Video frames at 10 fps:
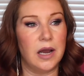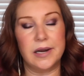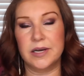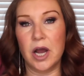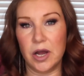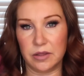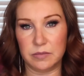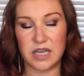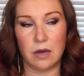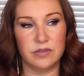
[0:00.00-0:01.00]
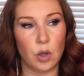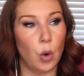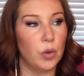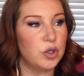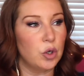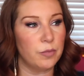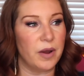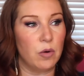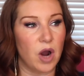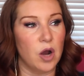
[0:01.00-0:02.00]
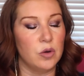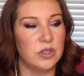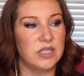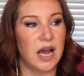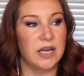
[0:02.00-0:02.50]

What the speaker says: and had hurt themselves, or the doorbell goes